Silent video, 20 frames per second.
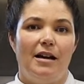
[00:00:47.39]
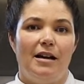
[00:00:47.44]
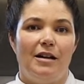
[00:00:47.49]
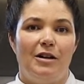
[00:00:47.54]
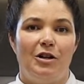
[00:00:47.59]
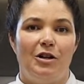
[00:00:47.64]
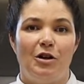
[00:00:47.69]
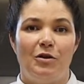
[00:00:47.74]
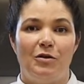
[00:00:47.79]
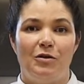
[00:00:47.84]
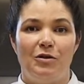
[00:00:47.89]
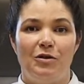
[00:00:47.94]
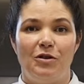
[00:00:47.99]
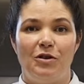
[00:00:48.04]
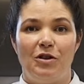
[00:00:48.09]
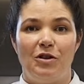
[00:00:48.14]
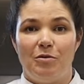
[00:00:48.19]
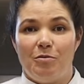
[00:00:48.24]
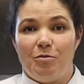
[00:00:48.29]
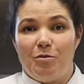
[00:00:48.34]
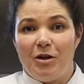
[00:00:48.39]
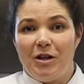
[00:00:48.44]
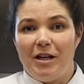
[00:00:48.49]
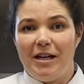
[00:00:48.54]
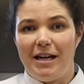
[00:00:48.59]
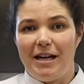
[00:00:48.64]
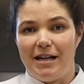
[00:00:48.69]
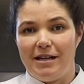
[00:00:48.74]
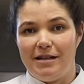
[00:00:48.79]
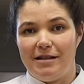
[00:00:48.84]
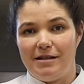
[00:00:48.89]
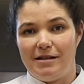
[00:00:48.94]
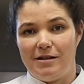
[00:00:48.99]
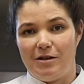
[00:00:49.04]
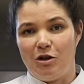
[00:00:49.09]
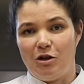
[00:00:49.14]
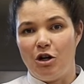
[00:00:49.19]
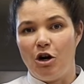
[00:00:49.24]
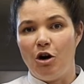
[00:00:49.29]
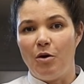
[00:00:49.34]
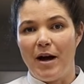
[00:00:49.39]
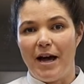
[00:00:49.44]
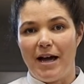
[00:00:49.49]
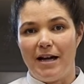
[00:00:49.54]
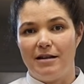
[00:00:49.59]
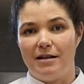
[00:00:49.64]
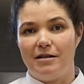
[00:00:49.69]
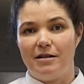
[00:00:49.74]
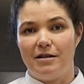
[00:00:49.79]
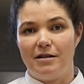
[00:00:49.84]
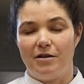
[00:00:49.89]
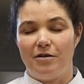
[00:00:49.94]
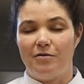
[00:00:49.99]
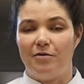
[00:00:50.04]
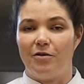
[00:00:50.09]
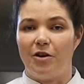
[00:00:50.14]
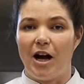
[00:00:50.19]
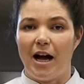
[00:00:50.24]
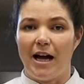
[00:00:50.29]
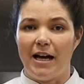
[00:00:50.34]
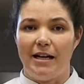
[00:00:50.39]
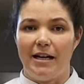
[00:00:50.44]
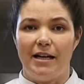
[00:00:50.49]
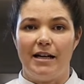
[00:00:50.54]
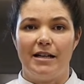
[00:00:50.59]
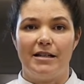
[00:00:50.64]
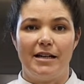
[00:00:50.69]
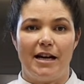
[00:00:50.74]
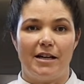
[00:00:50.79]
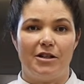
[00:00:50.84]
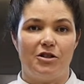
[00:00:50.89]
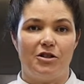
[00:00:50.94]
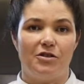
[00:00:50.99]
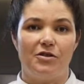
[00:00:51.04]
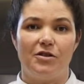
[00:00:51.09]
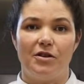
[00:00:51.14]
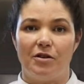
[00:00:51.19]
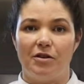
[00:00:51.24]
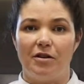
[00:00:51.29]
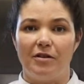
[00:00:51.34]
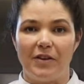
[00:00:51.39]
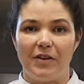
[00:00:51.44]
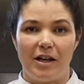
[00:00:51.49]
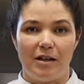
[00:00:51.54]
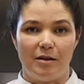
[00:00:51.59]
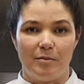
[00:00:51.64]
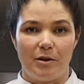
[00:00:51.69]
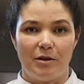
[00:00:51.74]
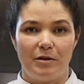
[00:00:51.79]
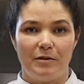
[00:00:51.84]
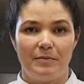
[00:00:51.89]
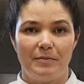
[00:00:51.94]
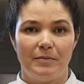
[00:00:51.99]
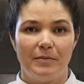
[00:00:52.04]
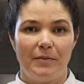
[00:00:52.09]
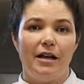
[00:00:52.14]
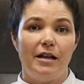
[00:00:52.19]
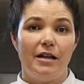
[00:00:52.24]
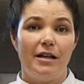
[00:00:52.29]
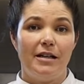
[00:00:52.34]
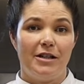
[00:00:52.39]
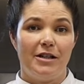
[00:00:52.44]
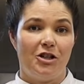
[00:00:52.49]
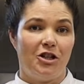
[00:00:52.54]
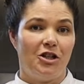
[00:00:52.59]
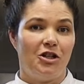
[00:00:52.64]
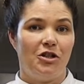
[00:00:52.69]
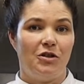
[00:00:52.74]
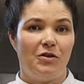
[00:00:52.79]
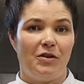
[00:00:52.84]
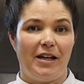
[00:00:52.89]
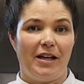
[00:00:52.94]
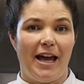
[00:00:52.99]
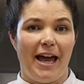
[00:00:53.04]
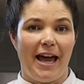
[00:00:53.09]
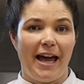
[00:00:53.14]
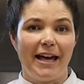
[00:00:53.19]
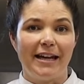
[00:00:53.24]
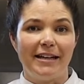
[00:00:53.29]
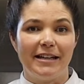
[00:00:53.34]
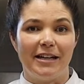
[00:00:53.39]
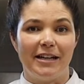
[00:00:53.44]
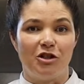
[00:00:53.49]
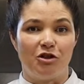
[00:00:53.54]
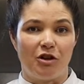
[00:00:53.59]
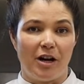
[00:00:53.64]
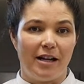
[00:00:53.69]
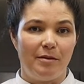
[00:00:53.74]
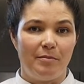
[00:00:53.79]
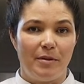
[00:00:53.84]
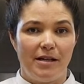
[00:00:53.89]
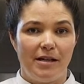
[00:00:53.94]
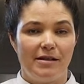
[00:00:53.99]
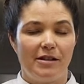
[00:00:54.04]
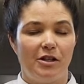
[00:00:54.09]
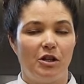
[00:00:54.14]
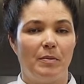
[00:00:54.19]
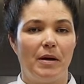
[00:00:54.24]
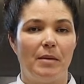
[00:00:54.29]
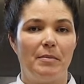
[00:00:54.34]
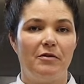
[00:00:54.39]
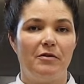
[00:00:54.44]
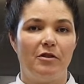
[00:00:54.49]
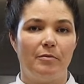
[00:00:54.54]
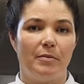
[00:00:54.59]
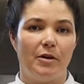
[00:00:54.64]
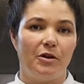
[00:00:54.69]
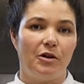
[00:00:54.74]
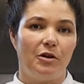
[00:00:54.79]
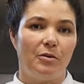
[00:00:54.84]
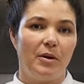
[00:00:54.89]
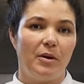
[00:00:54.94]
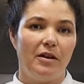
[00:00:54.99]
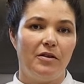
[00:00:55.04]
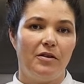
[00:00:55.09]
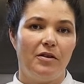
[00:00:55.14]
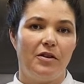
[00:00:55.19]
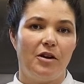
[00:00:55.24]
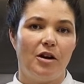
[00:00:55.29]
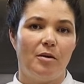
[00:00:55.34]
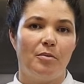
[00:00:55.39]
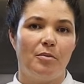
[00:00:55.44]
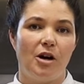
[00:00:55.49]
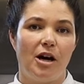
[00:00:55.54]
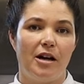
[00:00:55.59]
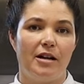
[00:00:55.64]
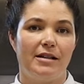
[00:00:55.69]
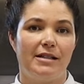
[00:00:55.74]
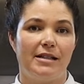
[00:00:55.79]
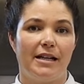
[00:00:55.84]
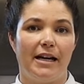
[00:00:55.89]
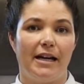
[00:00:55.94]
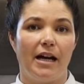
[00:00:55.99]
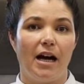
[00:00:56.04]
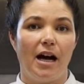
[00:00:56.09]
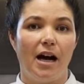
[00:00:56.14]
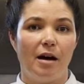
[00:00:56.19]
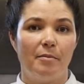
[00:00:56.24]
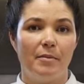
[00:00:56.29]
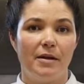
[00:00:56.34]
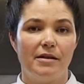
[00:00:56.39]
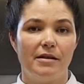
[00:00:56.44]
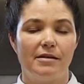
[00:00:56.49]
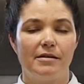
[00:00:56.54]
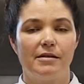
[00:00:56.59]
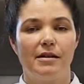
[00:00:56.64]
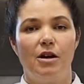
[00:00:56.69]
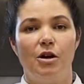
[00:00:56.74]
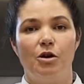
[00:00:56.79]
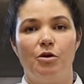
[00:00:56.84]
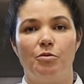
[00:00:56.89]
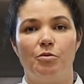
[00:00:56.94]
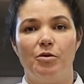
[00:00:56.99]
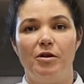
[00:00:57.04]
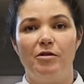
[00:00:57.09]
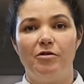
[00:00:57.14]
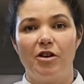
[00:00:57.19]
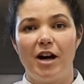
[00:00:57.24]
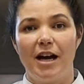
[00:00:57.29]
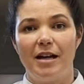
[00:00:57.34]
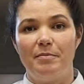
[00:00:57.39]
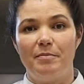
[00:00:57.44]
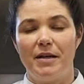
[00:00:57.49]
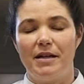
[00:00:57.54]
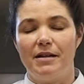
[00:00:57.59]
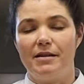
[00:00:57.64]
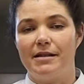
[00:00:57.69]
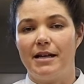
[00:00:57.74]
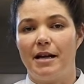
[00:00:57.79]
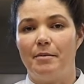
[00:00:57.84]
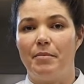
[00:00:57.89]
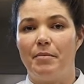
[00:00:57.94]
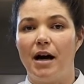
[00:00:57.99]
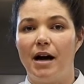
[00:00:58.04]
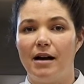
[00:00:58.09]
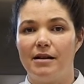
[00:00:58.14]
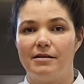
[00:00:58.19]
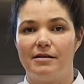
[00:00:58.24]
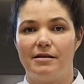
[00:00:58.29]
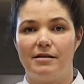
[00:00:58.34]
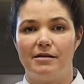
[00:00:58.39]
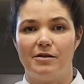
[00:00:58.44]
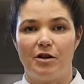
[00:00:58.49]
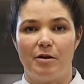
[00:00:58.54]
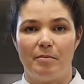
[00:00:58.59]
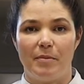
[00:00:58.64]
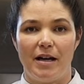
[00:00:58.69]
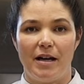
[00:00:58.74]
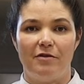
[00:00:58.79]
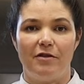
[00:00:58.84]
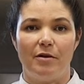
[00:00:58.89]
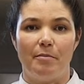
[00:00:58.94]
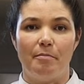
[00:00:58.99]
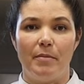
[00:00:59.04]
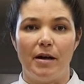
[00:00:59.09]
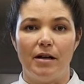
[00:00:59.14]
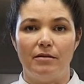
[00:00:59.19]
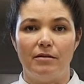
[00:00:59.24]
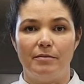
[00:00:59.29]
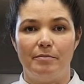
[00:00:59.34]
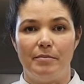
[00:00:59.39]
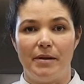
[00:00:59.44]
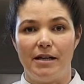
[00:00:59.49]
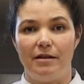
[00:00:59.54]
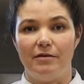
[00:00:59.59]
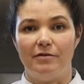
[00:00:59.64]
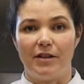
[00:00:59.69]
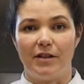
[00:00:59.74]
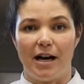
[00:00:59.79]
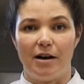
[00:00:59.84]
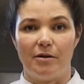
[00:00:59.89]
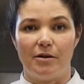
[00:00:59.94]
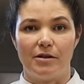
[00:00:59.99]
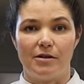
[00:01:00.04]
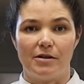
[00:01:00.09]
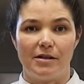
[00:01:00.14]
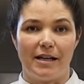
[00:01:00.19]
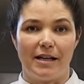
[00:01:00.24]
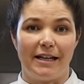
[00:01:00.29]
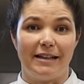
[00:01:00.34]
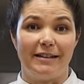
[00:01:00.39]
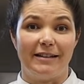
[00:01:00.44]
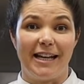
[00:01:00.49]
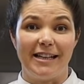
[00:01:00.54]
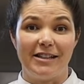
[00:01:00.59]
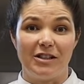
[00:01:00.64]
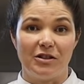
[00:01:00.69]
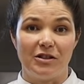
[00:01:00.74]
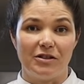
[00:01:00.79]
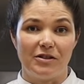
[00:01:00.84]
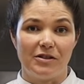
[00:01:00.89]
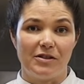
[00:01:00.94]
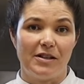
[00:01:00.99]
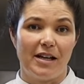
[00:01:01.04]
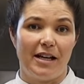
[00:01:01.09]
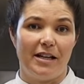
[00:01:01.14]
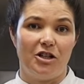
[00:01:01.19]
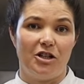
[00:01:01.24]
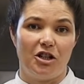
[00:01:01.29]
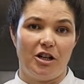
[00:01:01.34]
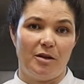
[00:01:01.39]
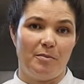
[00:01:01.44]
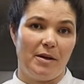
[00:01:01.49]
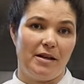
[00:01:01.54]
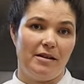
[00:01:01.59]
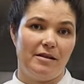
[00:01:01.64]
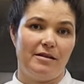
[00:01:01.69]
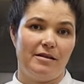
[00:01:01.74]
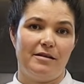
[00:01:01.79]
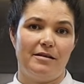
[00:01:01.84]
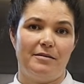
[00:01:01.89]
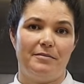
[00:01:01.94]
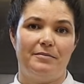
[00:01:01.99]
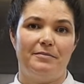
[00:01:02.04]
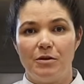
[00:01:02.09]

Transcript: There really is no end to the variety and textures that are available. In addition to the canned and dried beans that you might be familiar with, there are products like hummus, refried beans, and pastas that are made from milled bean flours like lentils and chickpeas.